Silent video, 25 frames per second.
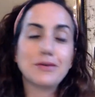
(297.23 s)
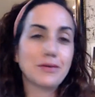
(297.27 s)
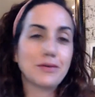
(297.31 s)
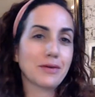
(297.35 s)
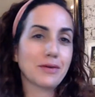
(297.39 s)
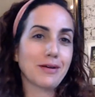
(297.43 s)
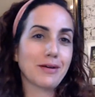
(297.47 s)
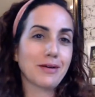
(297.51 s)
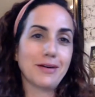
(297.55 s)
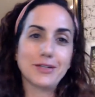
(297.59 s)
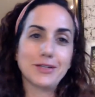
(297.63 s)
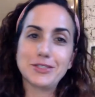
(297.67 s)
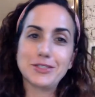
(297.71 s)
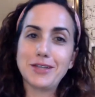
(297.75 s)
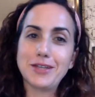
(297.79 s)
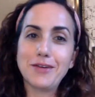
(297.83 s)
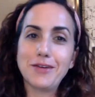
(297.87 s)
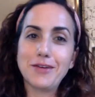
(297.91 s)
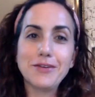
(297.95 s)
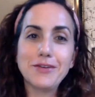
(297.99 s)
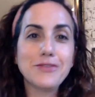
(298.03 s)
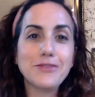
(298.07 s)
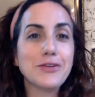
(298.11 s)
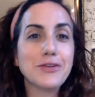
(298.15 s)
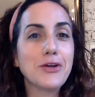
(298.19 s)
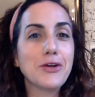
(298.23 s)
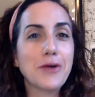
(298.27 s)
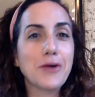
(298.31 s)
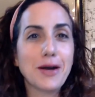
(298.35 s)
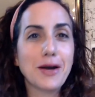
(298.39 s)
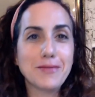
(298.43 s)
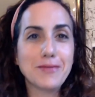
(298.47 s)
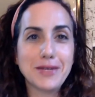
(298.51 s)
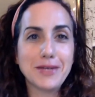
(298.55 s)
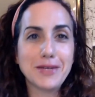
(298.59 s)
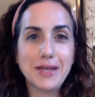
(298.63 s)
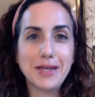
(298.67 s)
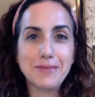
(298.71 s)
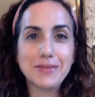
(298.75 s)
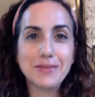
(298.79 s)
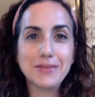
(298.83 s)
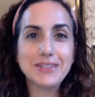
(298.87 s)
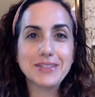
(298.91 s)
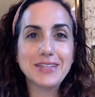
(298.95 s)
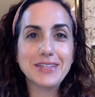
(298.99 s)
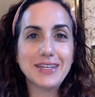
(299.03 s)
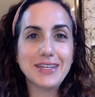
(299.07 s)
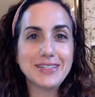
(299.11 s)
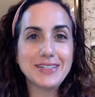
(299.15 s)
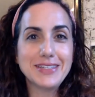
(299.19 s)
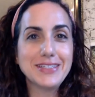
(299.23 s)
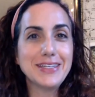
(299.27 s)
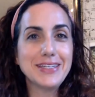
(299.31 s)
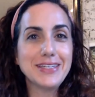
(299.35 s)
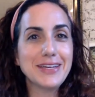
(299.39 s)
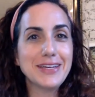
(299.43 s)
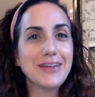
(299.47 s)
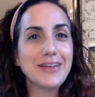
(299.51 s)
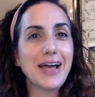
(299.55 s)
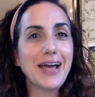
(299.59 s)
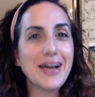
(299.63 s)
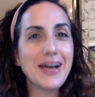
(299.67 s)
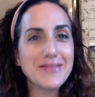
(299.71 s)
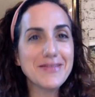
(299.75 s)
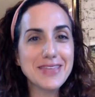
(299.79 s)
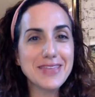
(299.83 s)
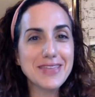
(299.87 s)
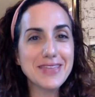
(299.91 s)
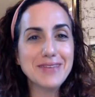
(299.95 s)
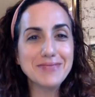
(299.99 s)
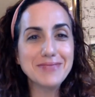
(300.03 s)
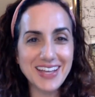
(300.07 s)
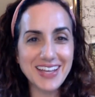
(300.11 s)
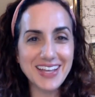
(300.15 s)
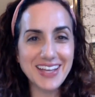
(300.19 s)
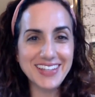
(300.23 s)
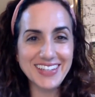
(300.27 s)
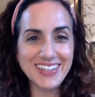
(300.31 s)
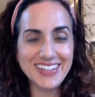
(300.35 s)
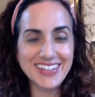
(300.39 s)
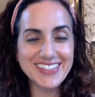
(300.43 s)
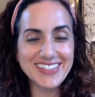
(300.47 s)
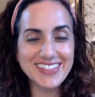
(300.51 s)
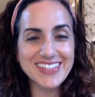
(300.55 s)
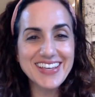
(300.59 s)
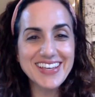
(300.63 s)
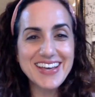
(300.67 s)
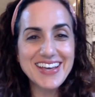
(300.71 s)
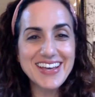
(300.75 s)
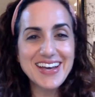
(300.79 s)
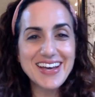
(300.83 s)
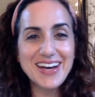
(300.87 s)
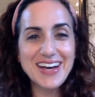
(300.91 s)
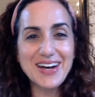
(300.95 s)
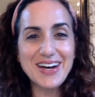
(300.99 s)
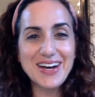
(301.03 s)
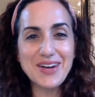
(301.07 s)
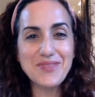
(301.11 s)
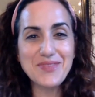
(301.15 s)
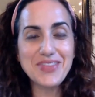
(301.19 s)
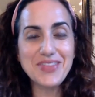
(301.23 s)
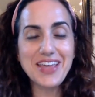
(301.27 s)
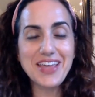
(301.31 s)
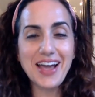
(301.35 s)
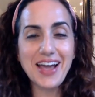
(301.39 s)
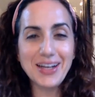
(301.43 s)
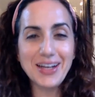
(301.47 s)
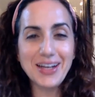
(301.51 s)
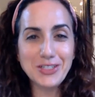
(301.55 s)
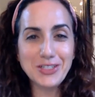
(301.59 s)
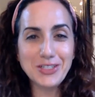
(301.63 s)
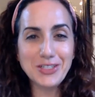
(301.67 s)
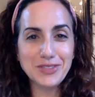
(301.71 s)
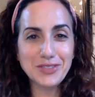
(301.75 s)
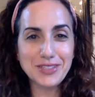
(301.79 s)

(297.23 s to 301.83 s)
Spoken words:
Gosh, I don't even know how many. I'm excited to have them tell us the actual